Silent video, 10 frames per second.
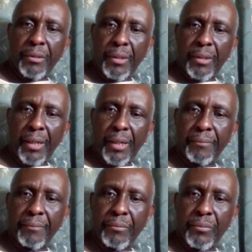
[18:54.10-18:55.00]

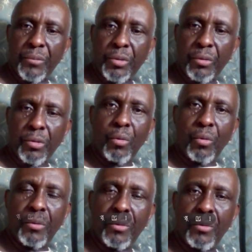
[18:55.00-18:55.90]
I can't
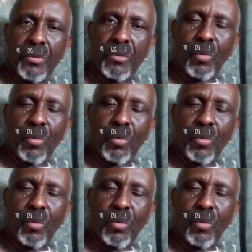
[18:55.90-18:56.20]
hear you.